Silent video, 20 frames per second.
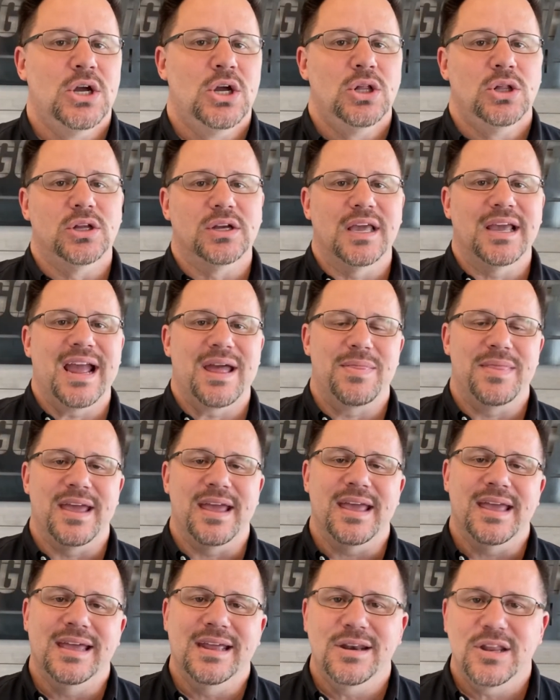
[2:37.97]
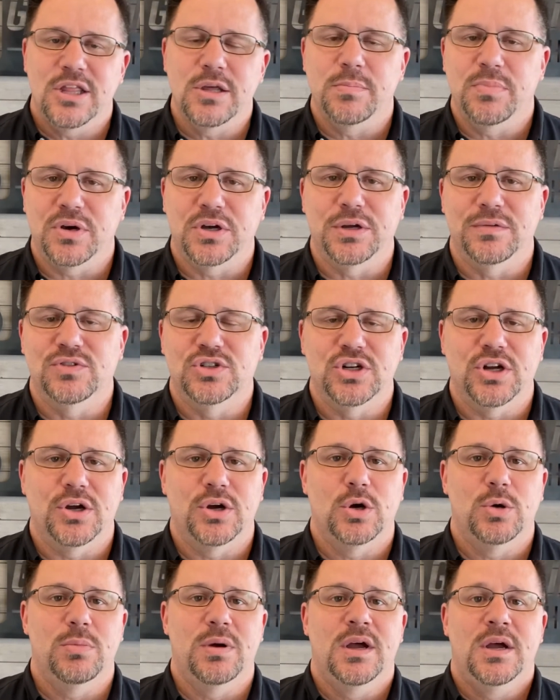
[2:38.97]
looking at the end of the book of
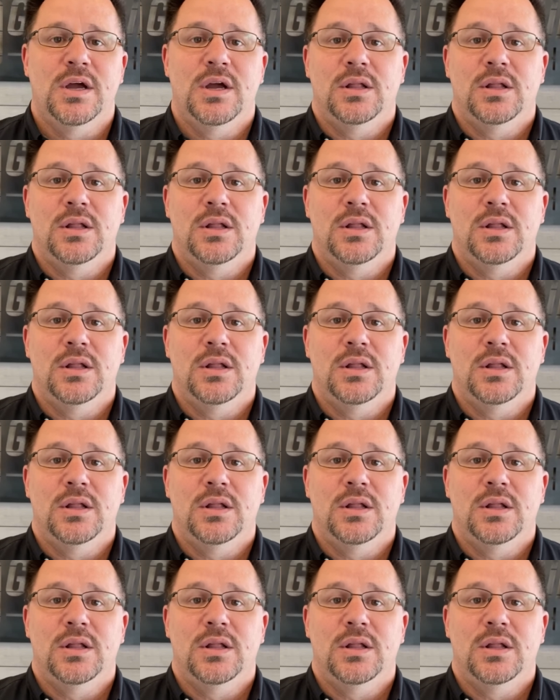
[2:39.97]
Job,